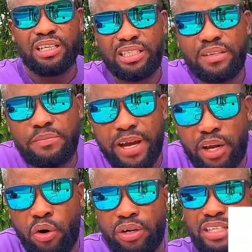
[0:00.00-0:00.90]
She made
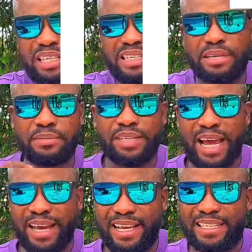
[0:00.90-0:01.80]
the whole thing seem
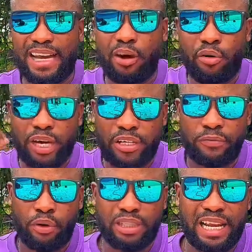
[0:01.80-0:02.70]
like it's Sarkodie's
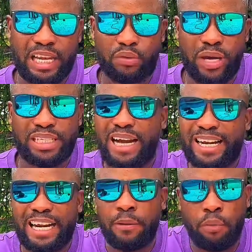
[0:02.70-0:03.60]
fault, that's why she
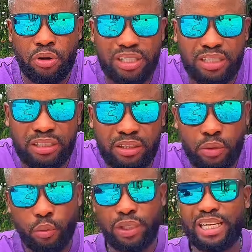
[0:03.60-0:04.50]
had an abortion,
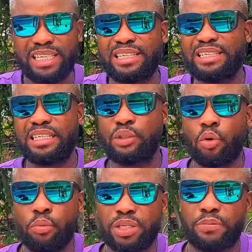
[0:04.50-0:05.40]
which doesn't sit
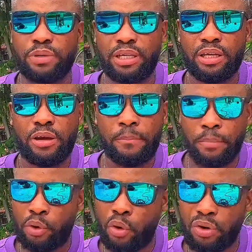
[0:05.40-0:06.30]
well with me
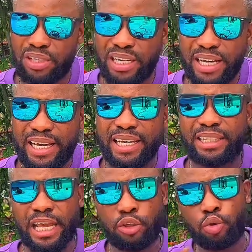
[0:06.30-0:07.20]
because
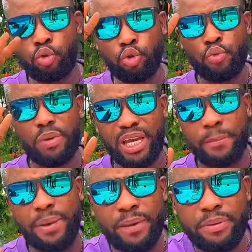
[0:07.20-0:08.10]
it takes two to make
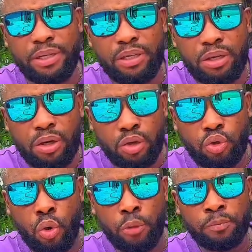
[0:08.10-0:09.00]
a baby.
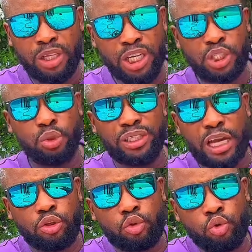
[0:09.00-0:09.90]
So it should
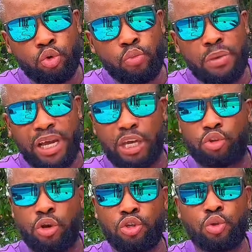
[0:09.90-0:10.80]
take two to make a
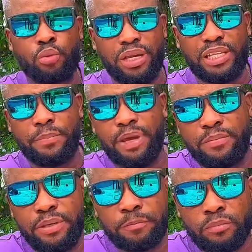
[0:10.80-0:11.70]
choice to raise the baby.